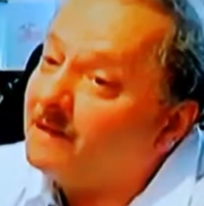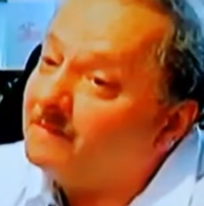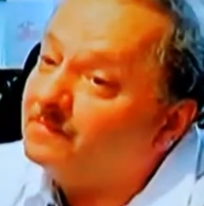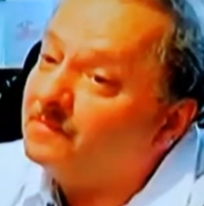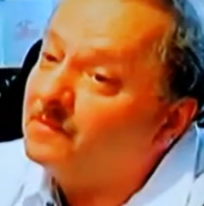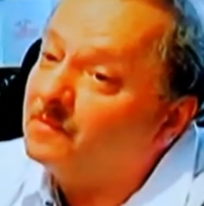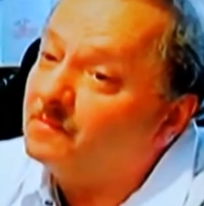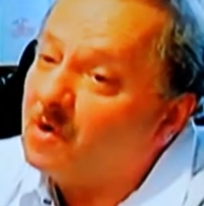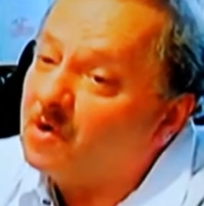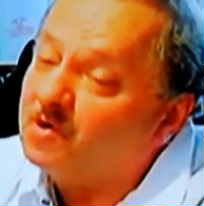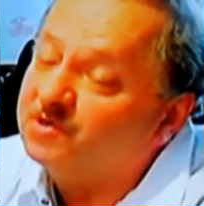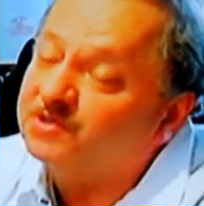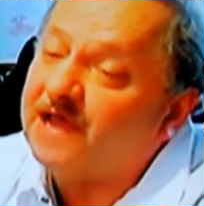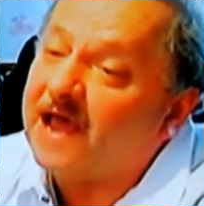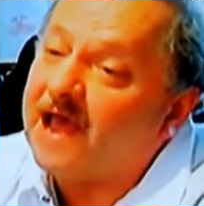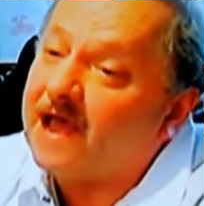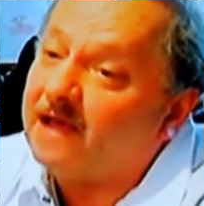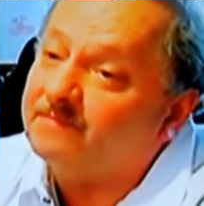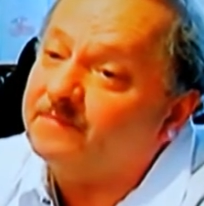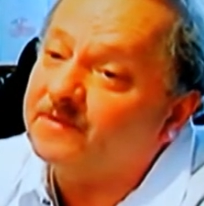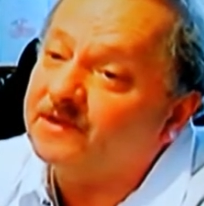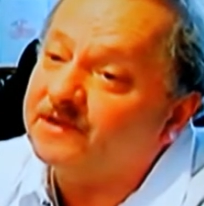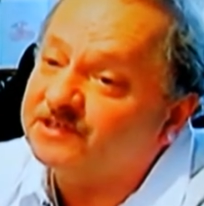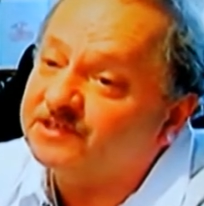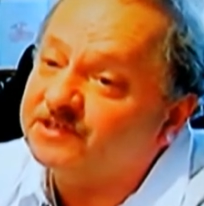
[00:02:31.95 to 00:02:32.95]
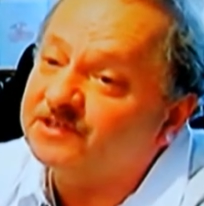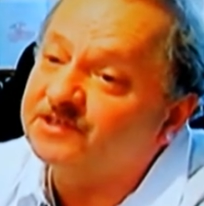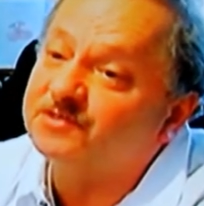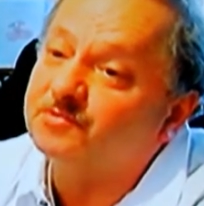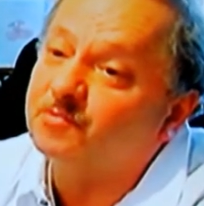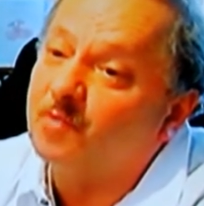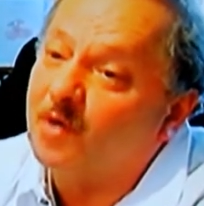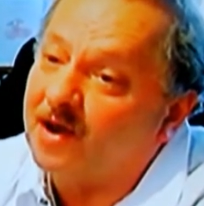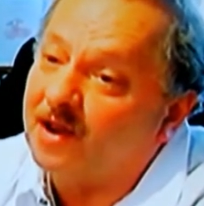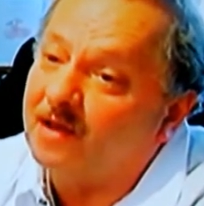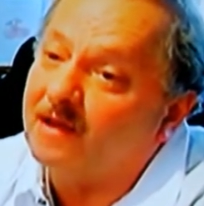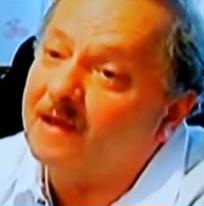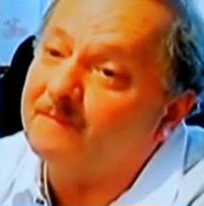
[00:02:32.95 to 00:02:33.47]
I'm the most happiest is
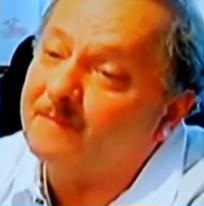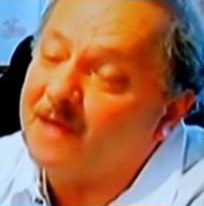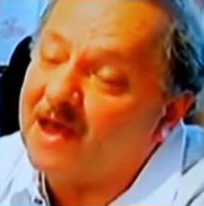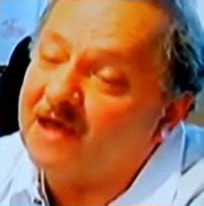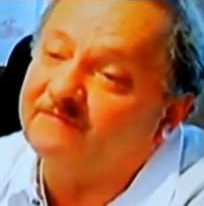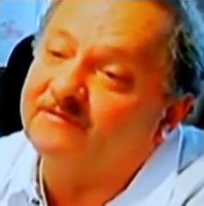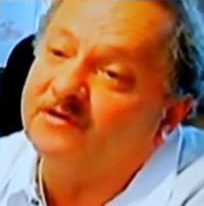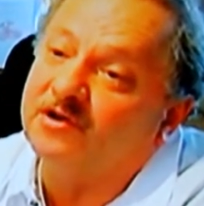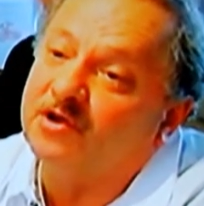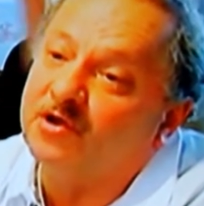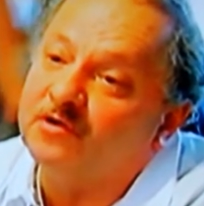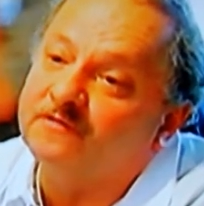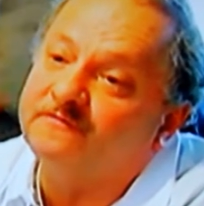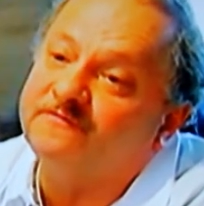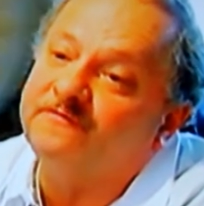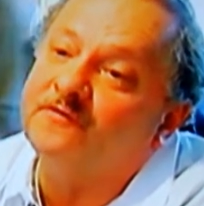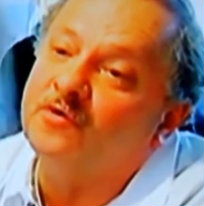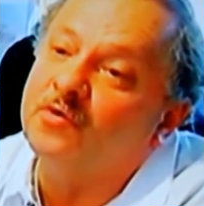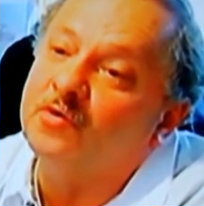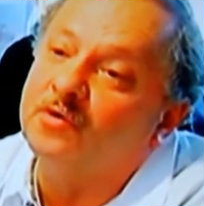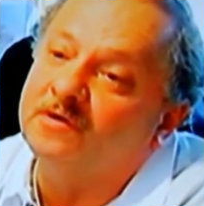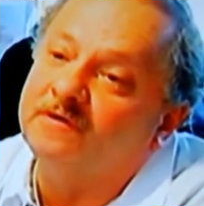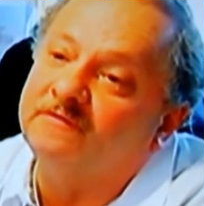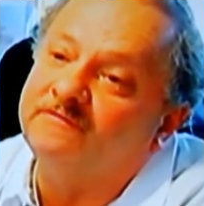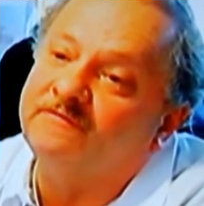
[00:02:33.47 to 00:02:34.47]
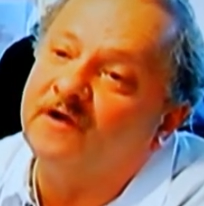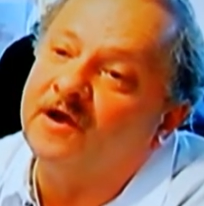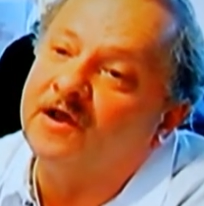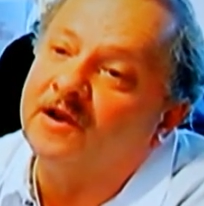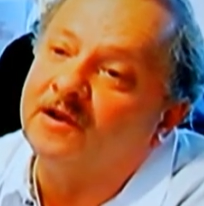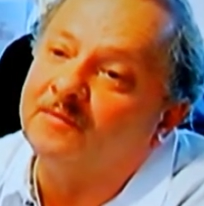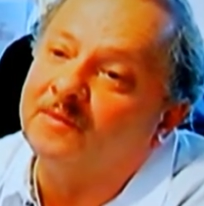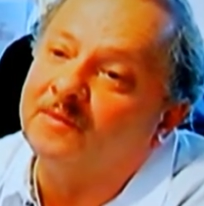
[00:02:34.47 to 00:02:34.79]
when I'm having good food in front